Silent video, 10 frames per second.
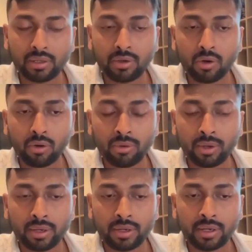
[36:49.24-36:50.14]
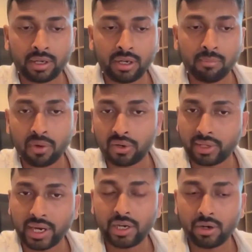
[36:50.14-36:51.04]
number
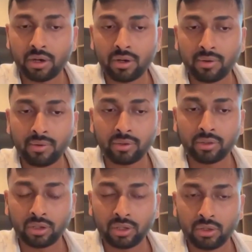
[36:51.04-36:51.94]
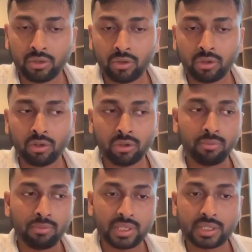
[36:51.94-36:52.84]
side on
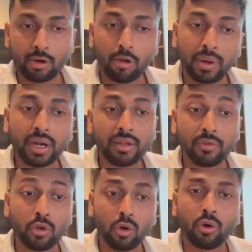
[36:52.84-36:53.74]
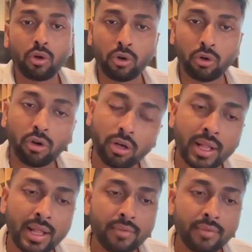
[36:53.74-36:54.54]
the business development, if you don't know,